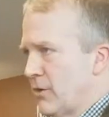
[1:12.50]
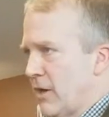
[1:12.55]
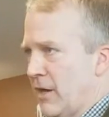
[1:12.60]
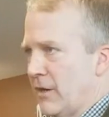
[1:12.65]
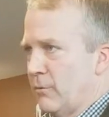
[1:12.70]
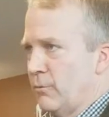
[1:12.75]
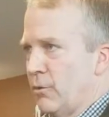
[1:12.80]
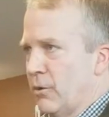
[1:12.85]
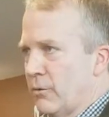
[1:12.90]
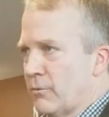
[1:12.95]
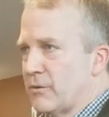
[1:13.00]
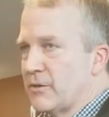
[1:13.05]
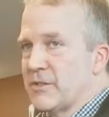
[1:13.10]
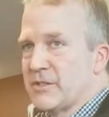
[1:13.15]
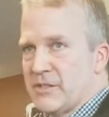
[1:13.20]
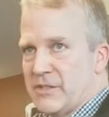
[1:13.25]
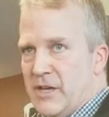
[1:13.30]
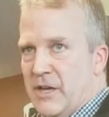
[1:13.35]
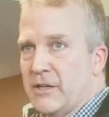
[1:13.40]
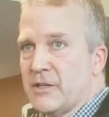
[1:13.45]
tried to work
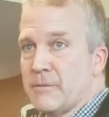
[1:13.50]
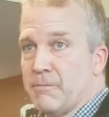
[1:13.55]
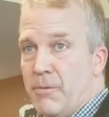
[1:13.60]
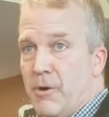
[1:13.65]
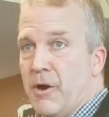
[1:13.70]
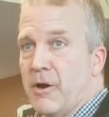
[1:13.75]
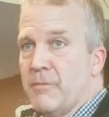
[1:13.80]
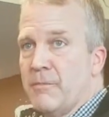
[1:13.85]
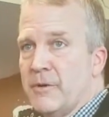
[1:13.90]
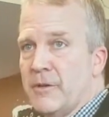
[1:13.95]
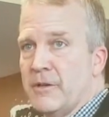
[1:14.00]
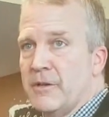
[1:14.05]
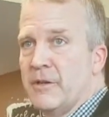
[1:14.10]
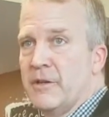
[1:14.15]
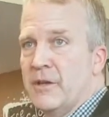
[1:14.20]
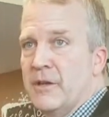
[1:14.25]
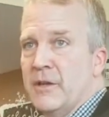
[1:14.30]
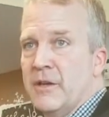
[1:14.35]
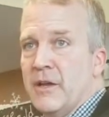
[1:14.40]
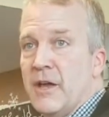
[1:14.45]
with the State
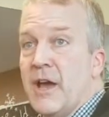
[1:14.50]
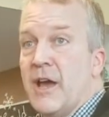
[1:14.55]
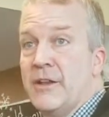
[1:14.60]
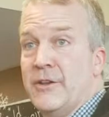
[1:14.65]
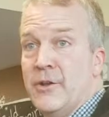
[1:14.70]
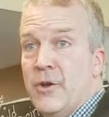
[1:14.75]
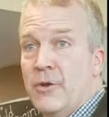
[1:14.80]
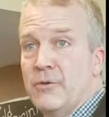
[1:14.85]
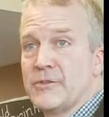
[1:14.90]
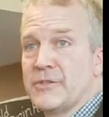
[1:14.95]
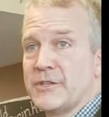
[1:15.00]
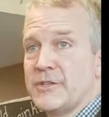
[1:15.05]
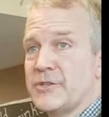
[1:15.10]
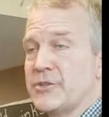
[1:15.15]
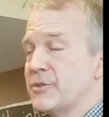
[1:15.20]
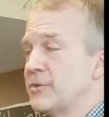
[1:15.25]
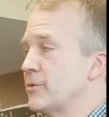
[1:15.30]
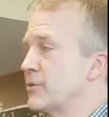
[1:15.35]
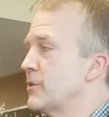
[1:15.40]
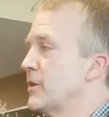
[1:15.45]
Department on those
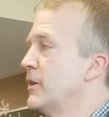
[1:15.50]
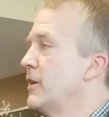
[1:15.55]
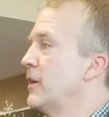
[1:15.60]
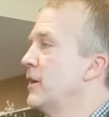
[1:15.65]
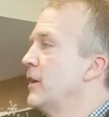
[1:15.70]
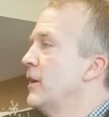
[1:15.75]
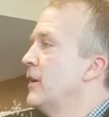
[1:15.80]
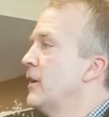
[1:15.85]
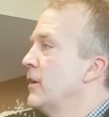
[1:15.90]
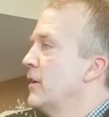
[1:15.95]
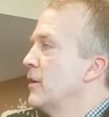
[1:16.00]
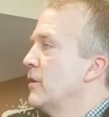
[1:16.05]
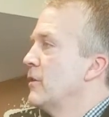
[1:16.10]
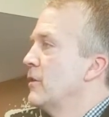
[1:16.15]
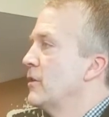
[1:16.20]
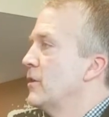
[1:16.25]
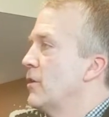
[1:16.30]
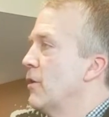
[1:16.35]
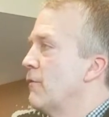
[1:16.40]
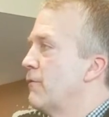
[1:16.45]
issues.
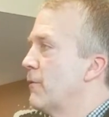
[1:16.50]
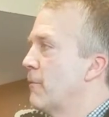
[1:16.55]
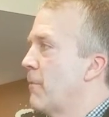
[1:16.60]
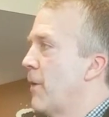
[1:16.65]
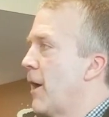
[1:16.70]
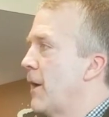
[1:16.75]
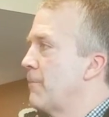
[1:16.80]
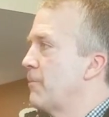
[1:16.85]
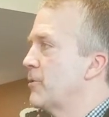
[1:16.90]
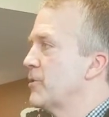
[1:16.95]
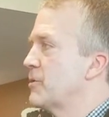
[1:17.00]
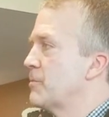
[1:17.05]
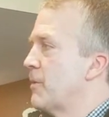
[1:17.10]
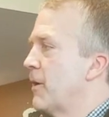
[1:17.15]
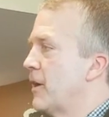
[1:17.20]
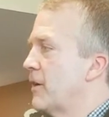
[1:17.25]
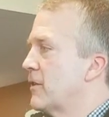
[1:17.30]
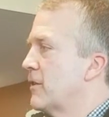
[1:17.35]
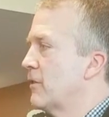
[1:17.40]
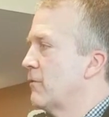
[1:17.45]
You know, from my
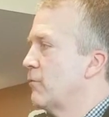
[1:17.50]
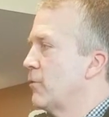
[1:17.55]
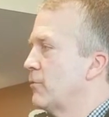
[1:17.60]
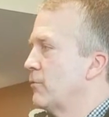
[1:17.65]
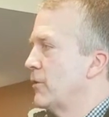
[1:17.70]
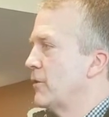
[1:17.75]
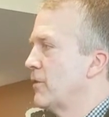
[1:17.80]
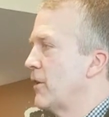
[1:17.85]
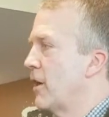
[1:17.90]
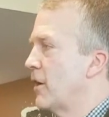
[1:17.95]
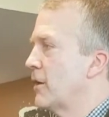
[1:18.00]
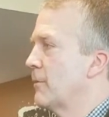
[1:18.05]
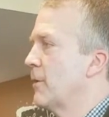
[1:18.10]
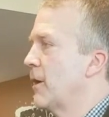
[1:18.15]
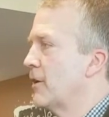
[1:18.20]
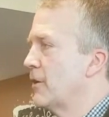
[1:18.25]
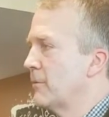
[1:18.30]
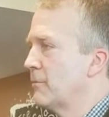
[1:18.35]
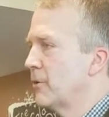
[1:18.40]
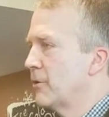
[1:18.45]
perspective, when we talk
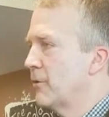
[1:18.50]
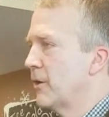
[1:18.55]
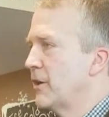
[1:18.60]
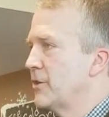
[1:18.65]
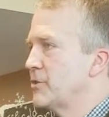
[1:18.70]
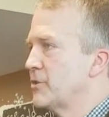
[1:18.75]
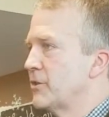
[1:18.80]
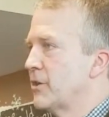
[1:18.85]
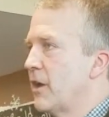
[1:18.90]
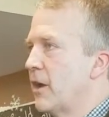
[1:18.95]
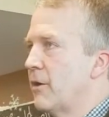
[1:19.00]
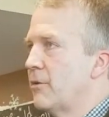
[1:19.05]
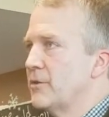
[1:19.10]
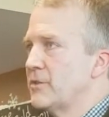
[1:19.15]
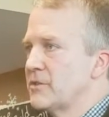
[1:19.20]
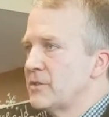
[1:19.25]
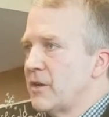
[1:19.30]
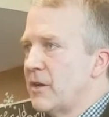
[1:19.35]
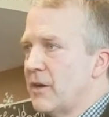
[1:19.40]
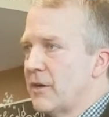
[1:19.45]
about immigration, I
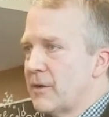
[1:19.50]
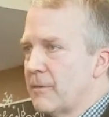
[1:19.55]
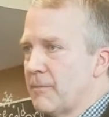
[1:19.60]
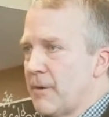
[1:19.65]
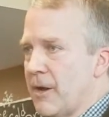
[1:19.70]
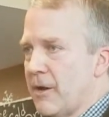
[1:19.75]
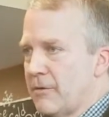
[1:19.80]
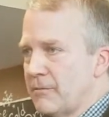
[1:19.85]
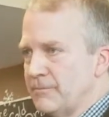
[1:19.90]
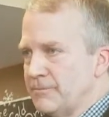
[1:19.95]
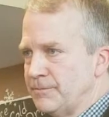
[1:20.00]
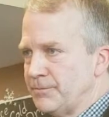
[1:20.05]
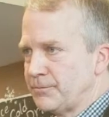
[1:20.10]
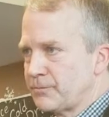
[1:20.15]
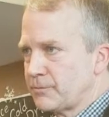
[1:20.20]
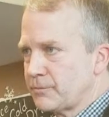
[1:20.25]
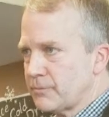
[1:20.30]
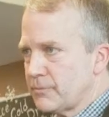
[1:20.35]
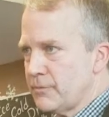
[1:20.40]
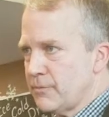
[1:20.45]
always talk about
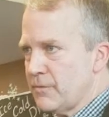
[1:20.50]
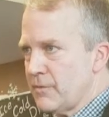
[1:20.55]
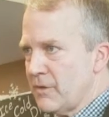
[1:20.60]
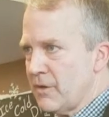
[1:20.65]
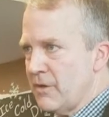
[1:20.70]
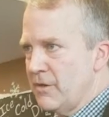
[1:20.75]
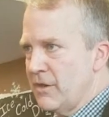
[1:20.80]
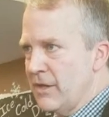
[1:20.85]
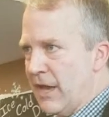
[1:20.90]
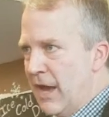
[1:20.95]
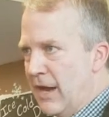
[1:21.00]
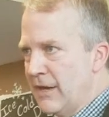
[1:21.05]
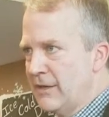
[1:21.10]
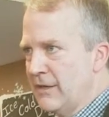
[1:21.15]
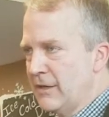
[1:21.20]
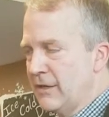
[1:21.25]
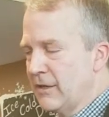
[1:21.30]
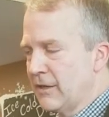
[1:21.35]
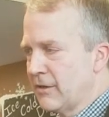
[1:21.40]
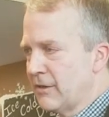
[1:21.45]
the
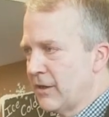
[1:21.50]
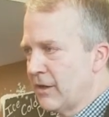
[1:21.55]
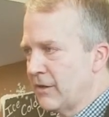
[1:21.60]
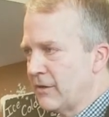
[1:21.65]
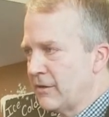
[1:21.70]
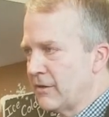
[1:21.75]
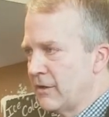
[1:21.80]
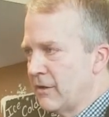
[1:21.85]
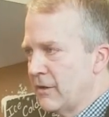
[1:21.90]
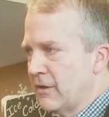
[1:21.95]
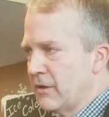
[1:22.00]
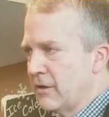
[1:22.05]
idea that